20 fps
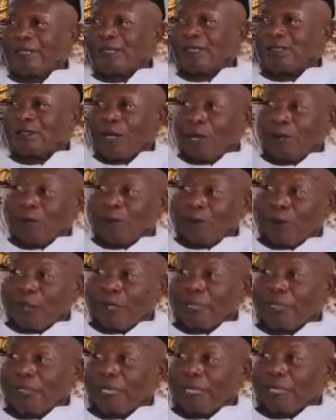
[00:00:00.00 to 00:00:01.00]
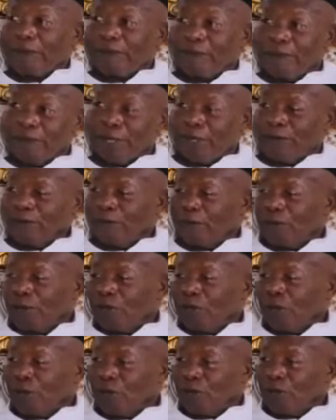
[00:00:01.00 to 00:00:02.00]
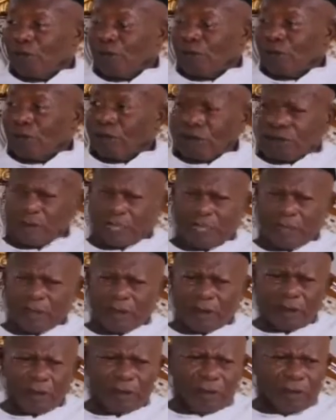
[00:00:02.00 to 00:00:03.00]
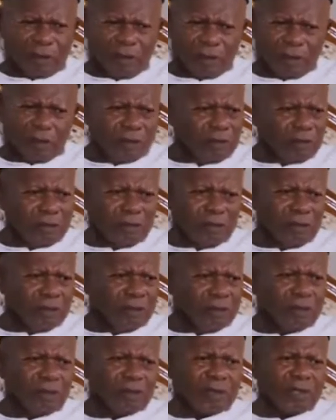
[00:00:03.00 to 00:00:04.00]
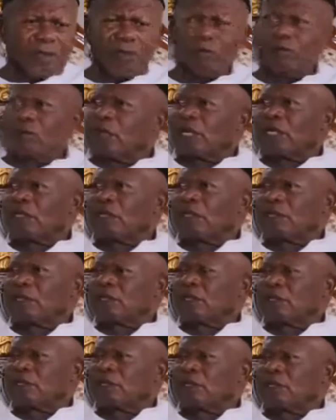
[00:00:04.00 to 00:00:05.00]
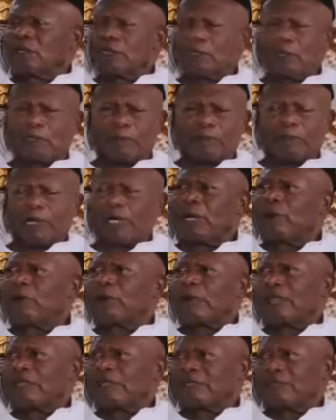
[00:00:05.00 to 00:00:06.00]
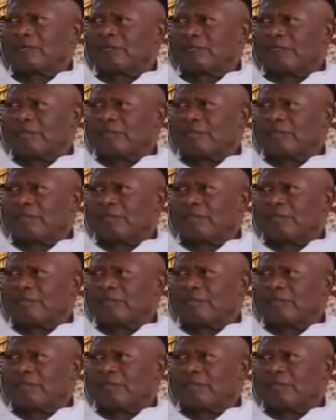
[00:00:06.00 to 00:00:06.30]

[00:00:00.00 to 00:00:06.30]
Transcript: So I went, and the matron said, "No, you can't wear the bigger one